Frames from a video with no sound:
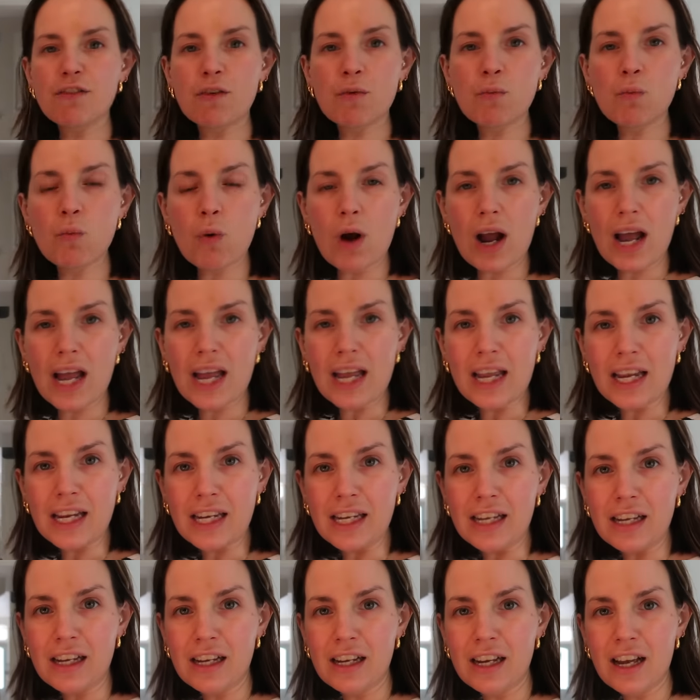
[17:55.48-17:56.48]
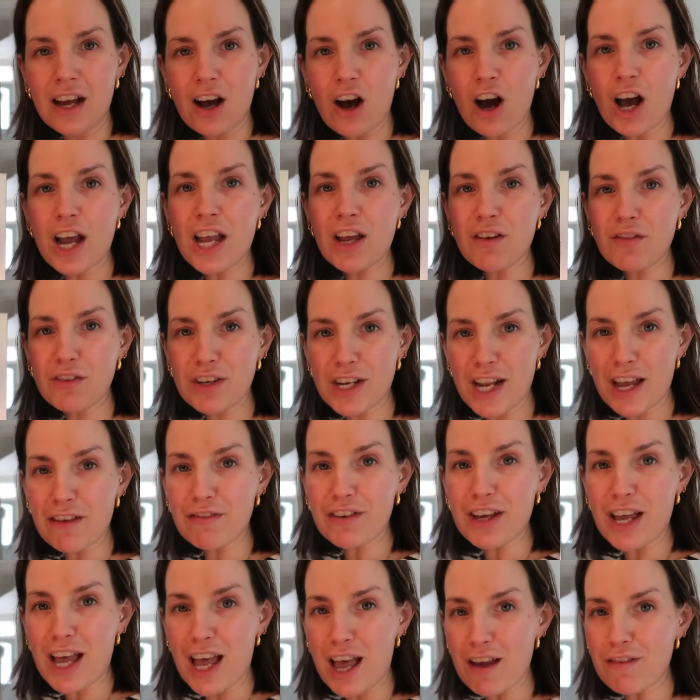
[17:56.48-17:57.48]
from Way. I have
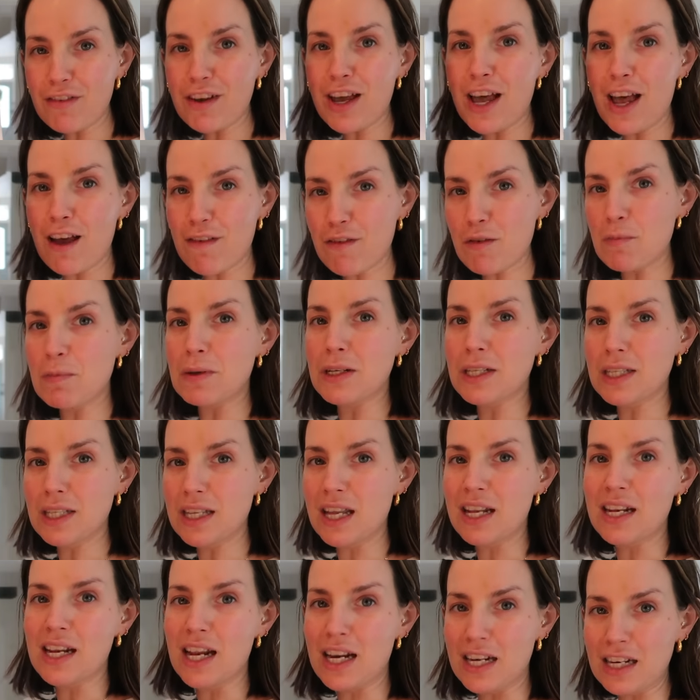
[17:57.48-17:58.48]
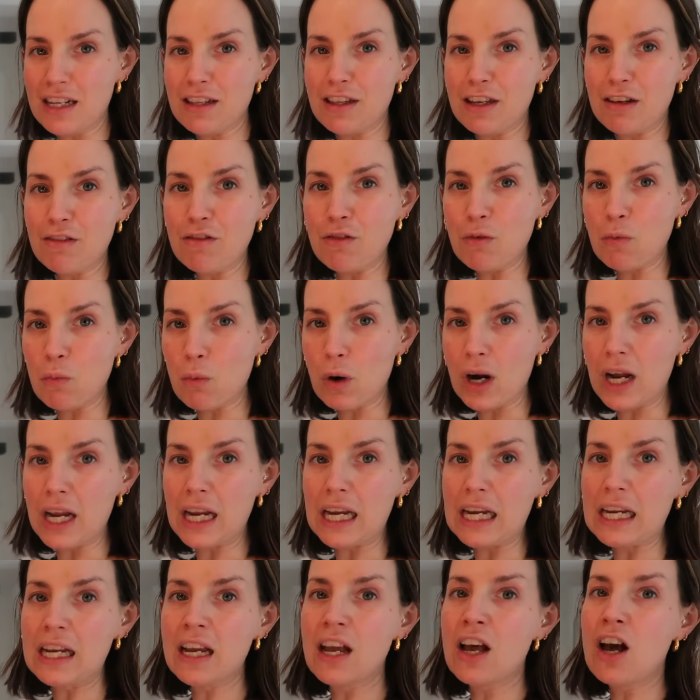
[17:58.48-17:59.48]
never, ever, ever been sent anything from
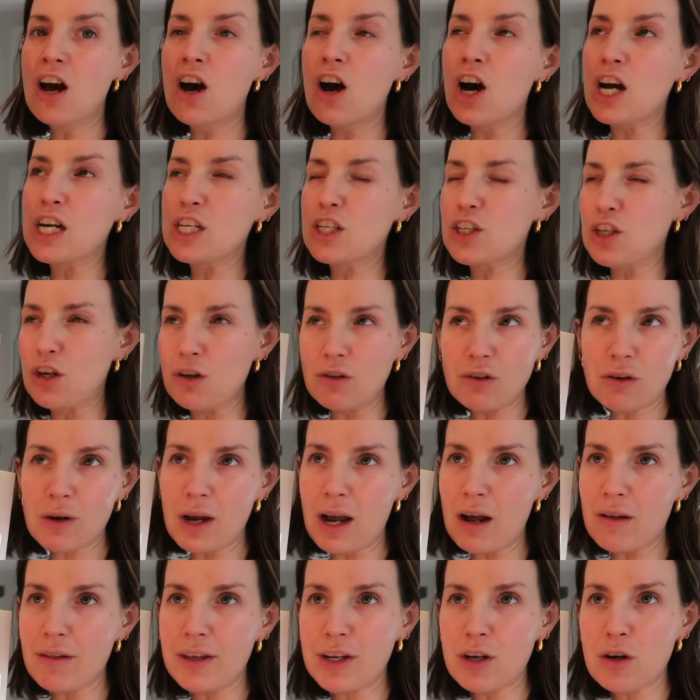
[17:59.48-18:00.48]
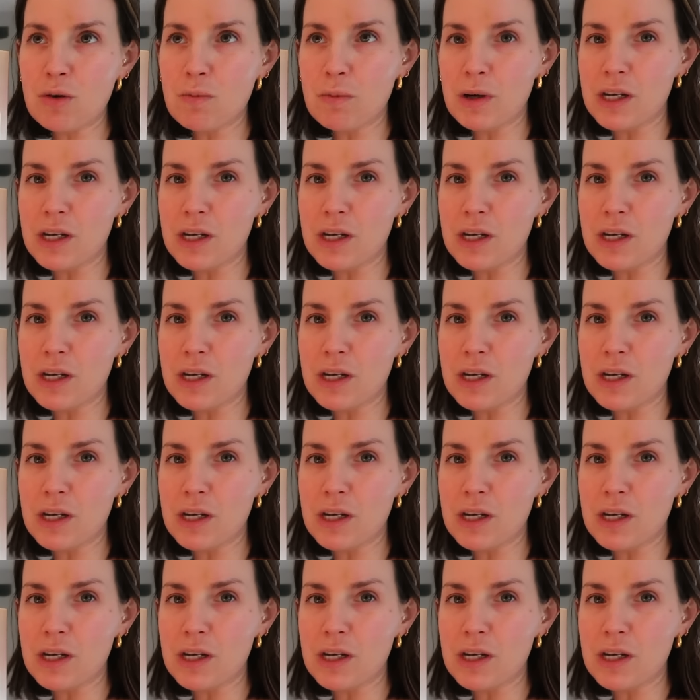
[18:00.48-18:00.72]
Way. I don't know how they got